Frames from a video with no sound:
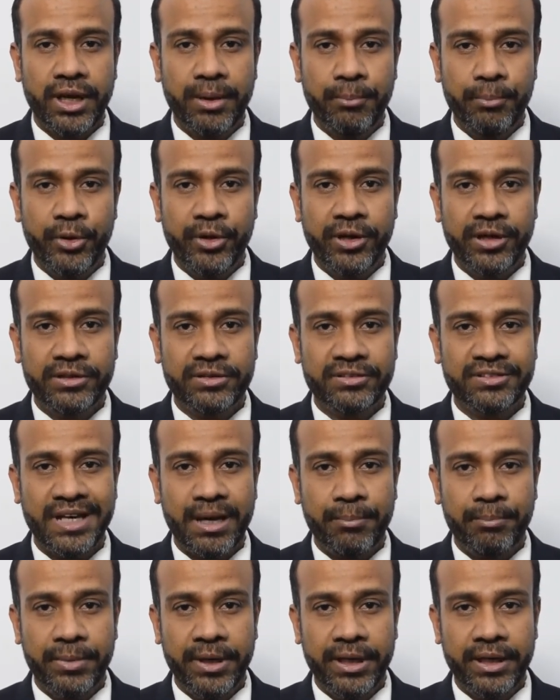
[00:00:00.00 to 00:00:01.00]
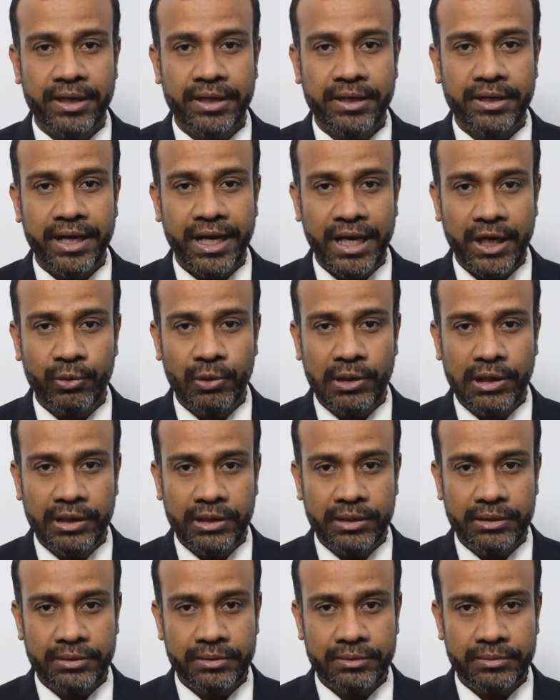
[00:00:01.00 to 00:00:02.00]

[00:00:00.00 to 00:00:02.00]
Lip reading: amputations happening annually.